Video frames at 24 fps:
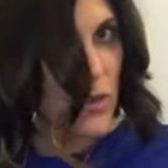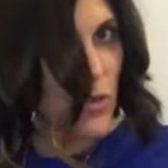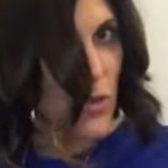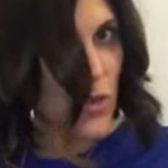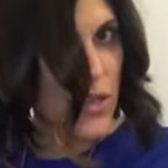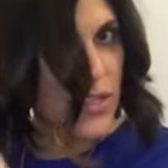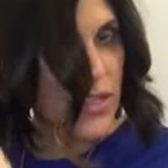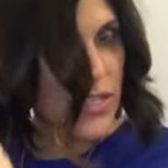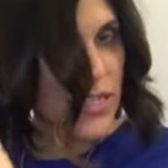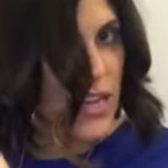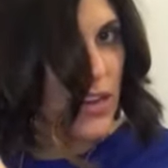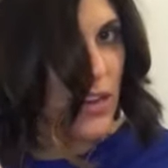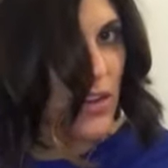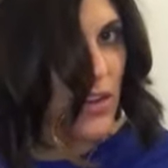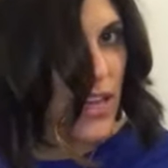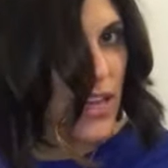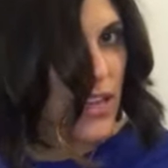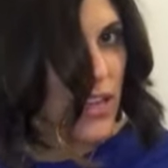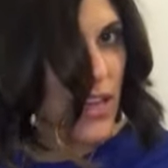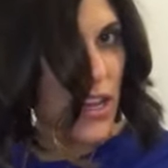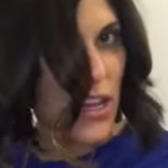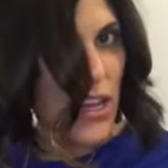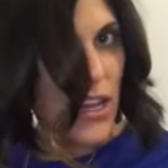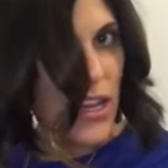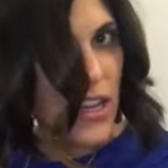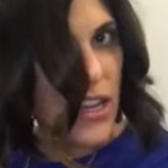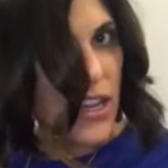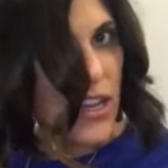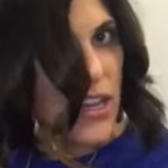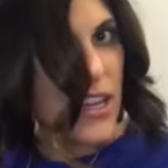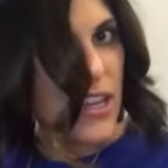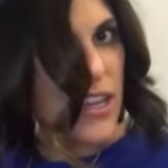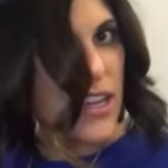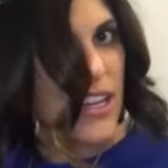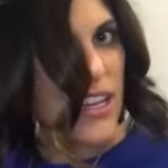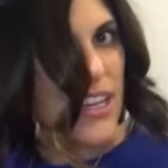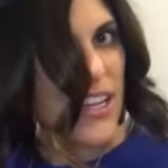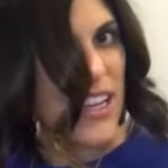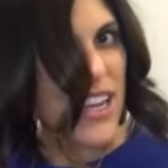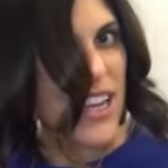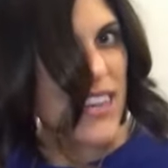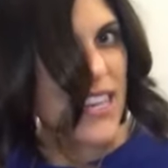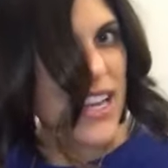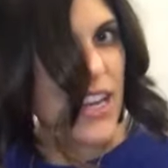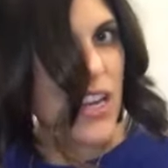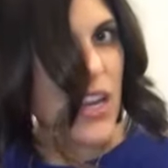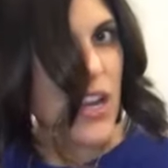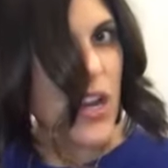the ones that are like
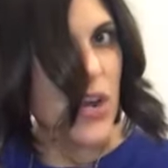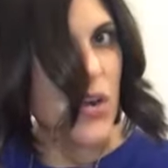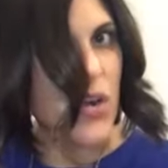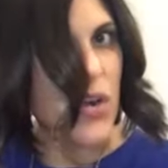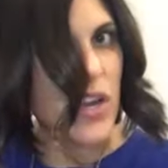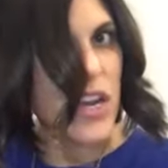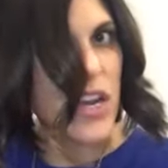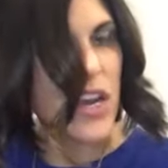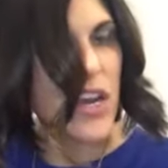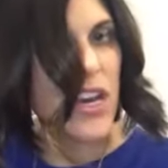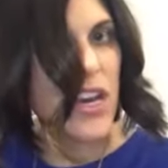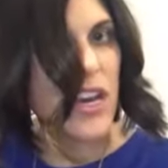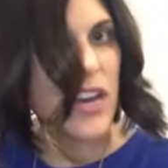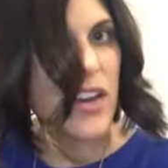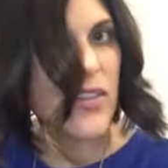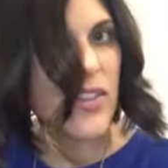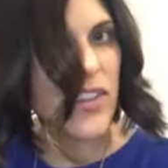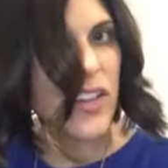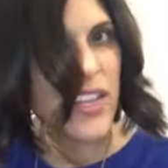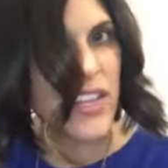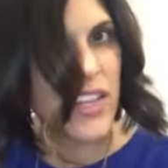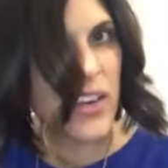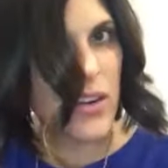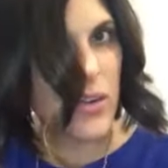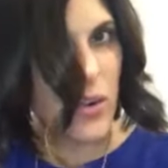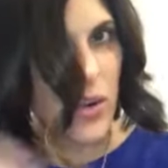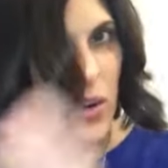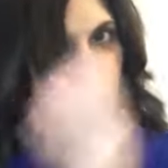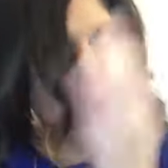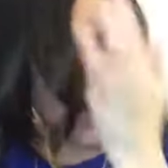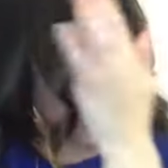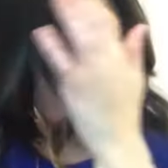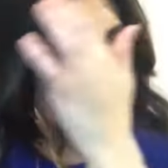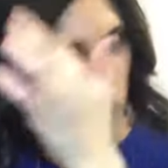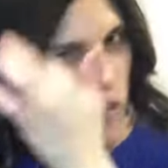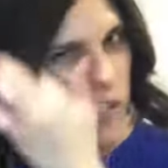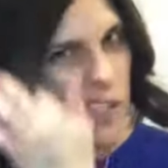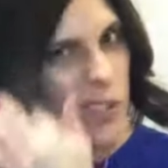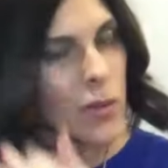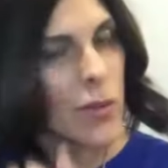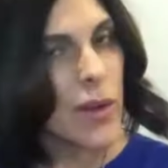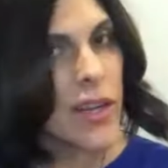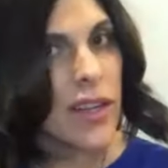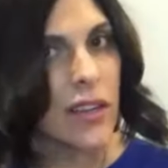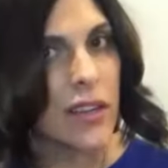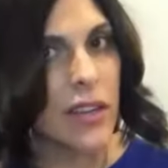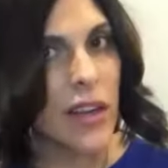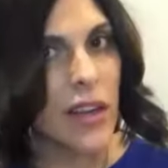got that coating on it, I feel like they don't curl as
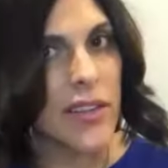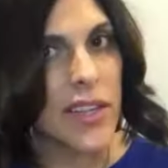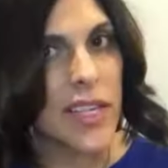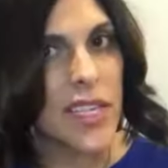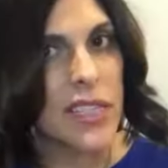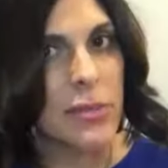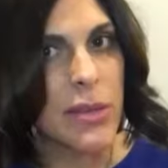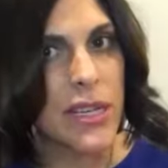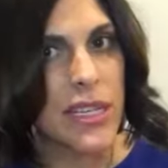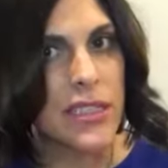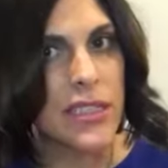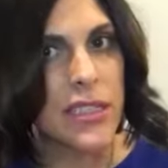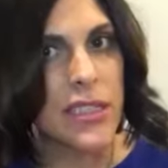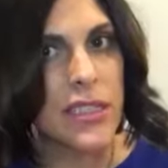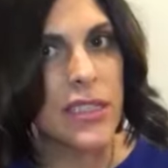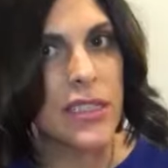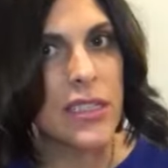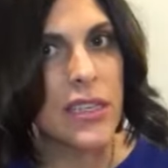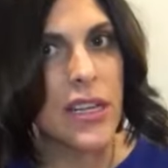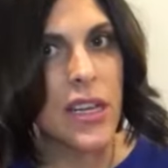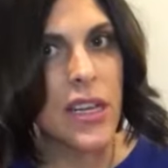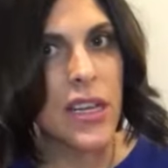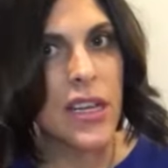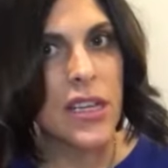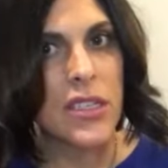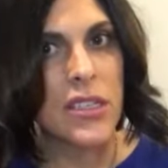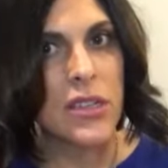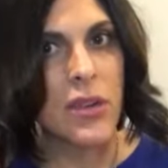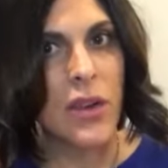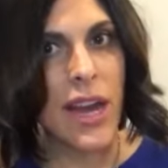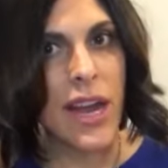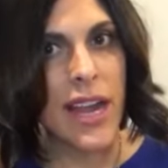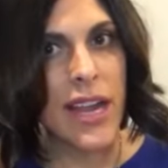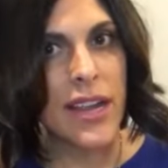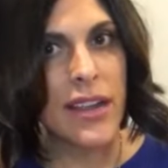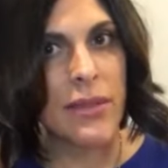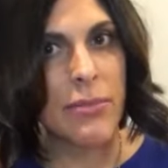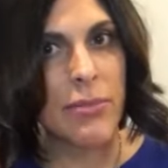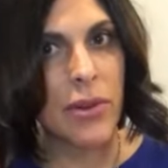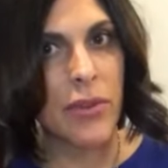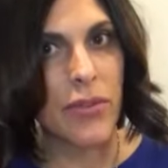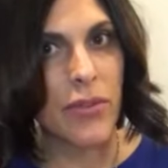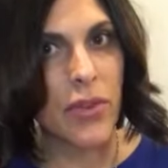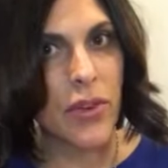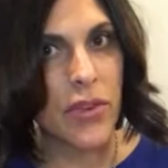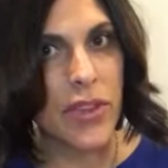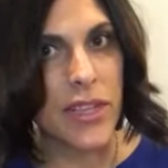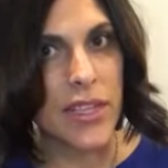well on these pieces. So I
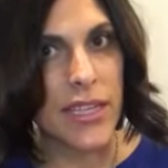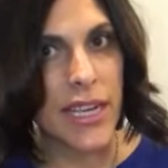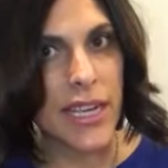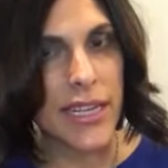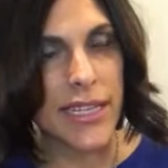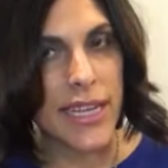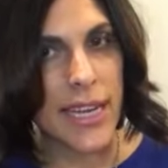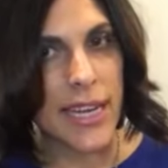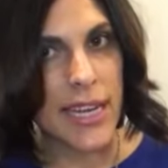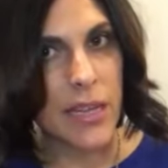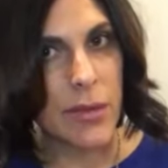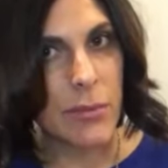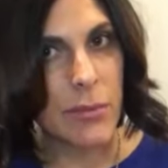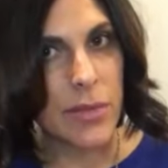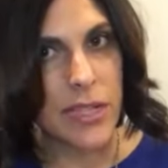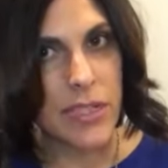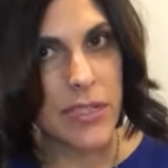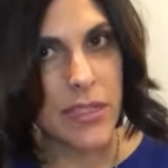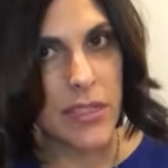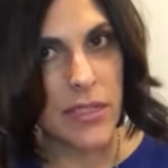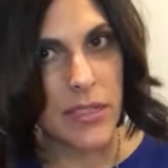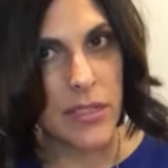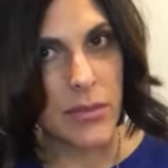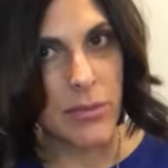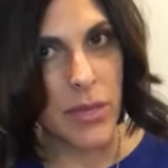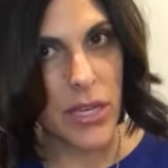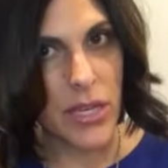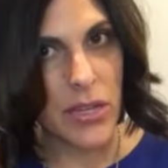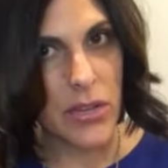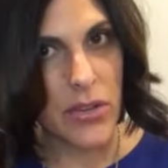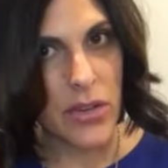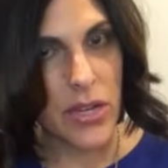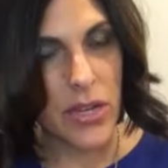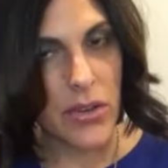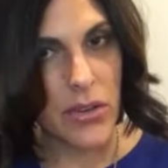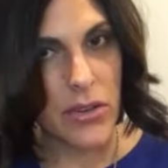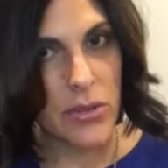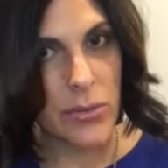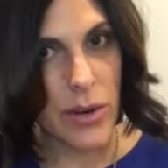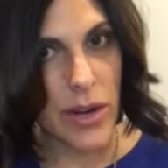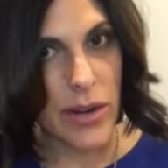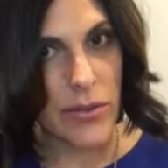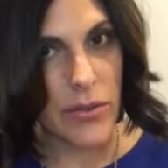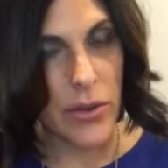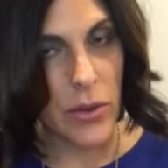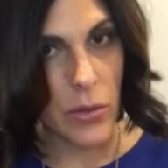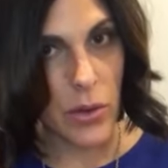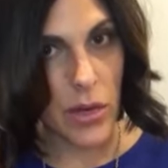prefer the titanium pieces, but you can use
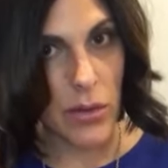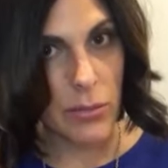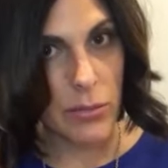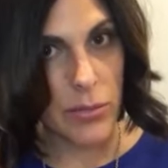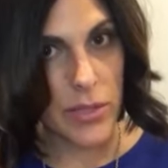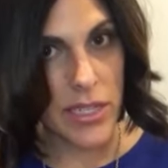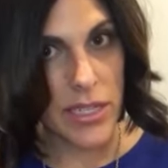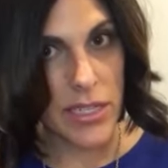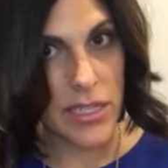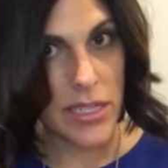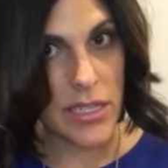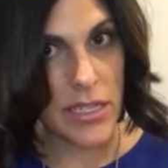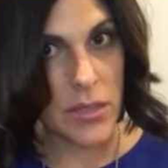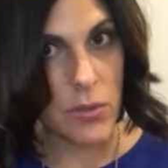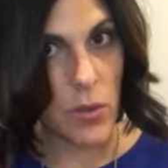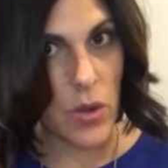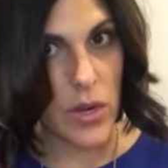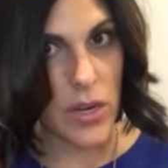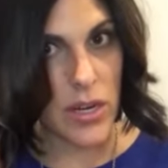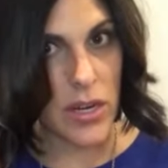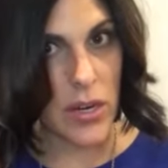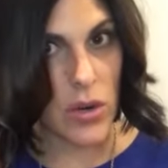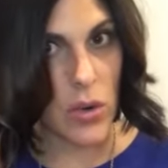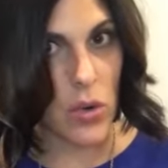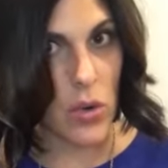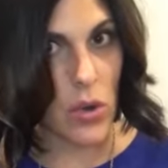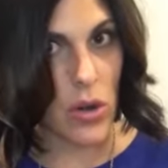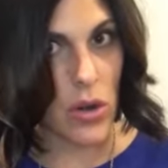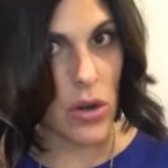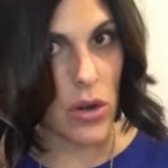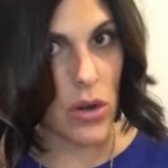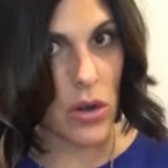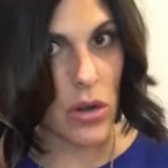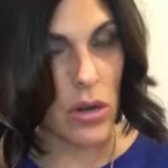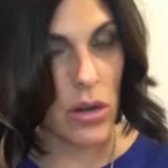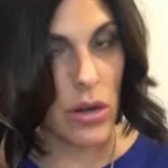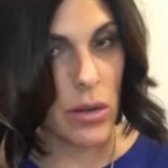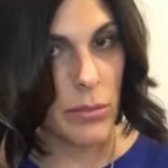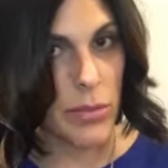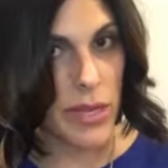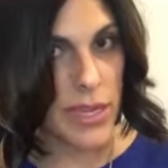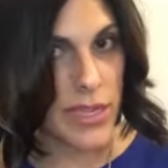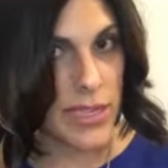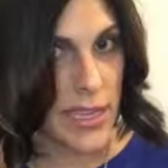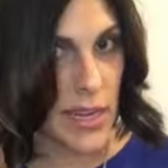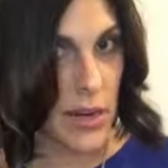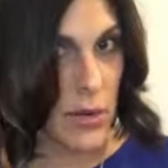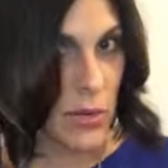whatever you want. But this is 1 1/4
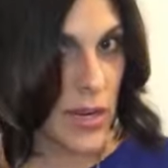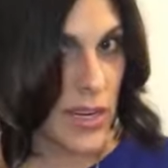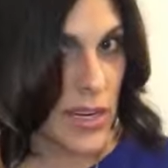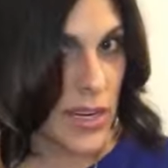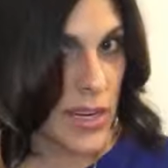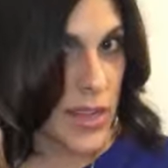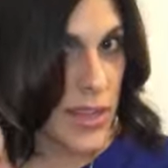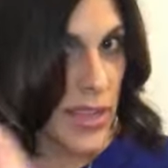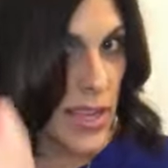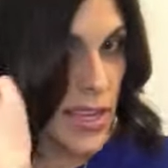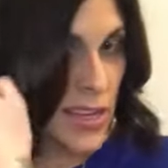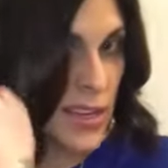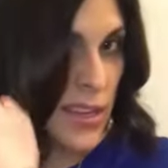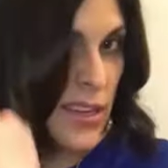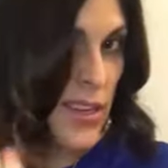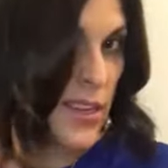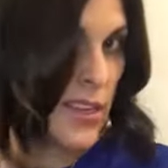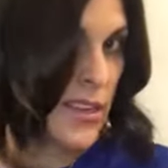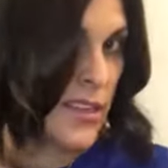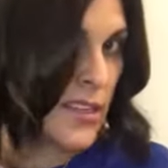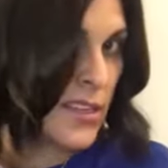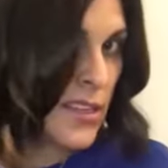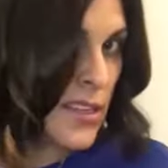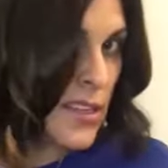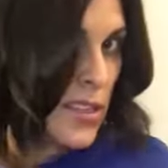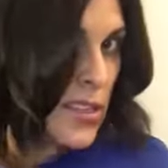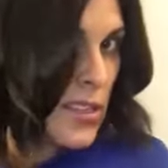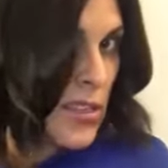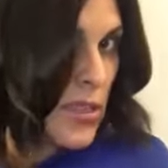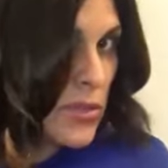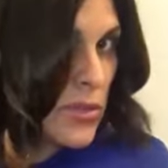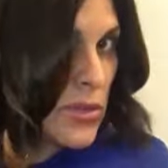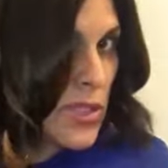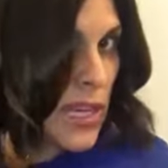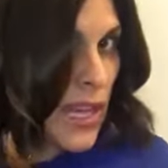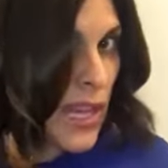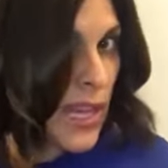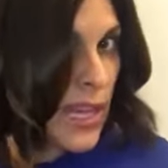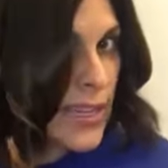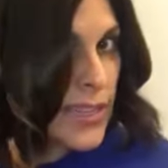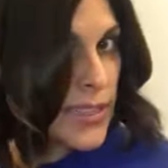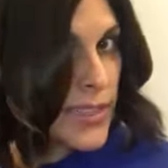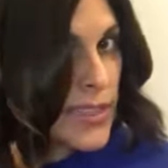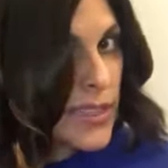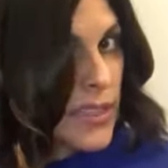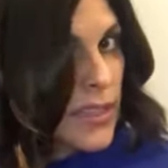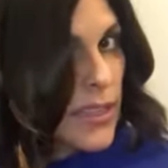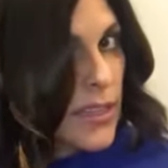because I don't want anything too
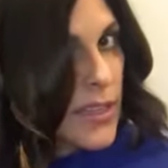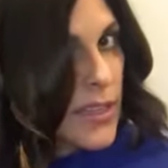tight.